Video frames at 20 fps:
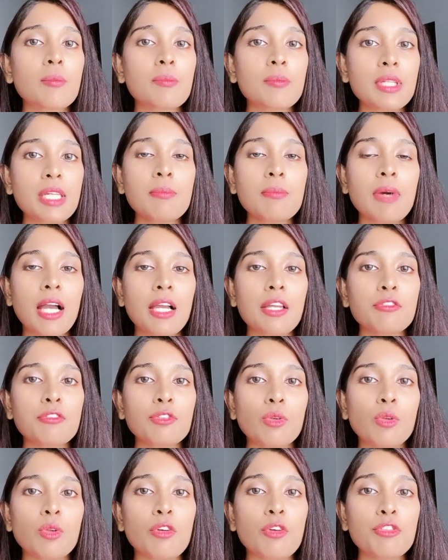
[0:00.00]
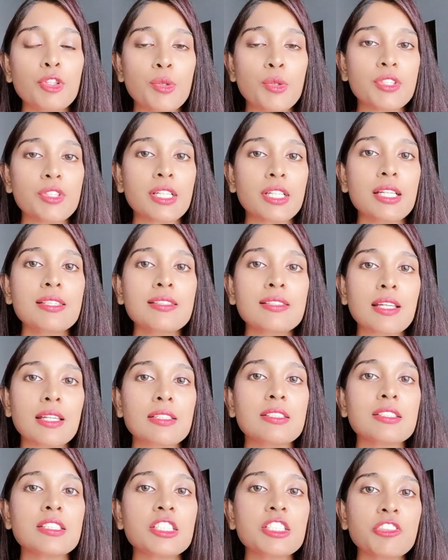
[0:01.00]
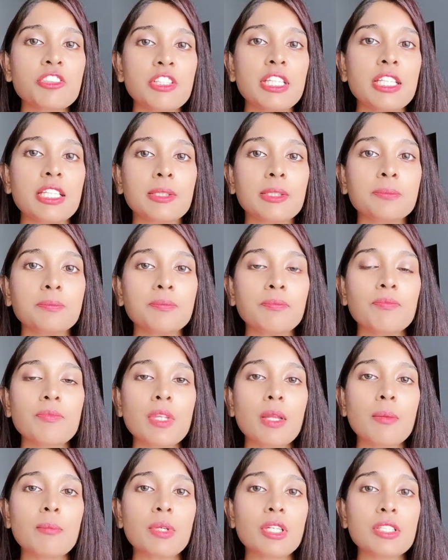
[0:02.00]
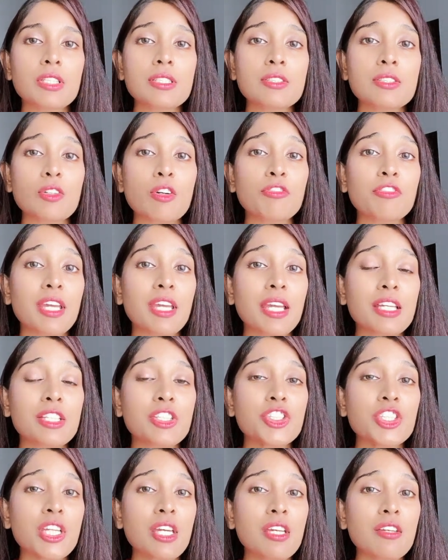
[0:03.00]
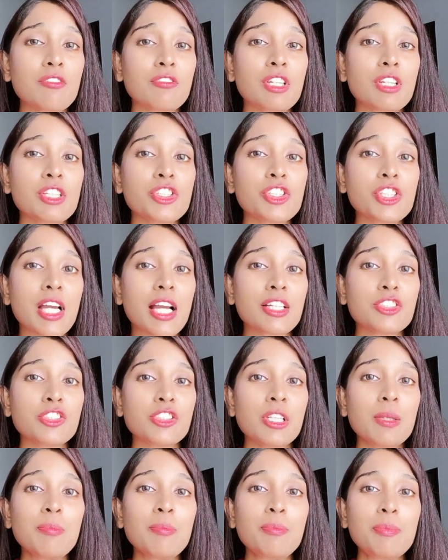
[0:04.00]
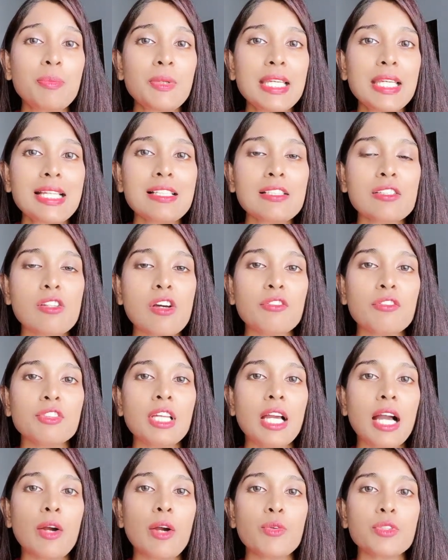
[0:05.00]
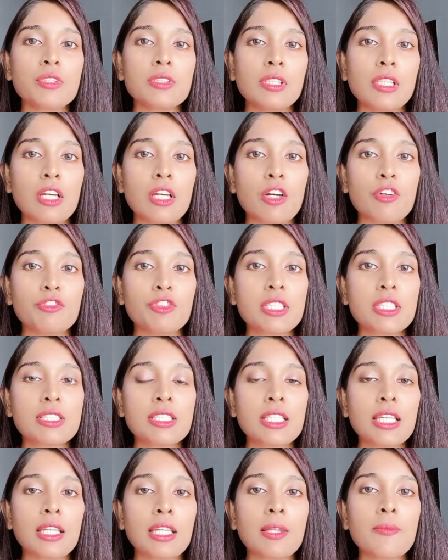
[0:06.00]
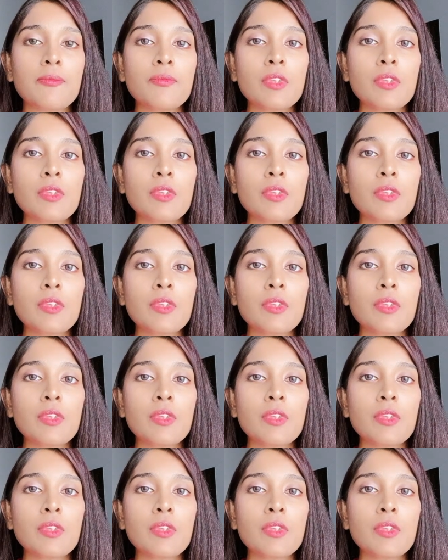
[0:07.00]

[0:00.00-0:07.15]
be mindful of using a sunscreen because of AHA, which actually peels off the outer layer of the skin.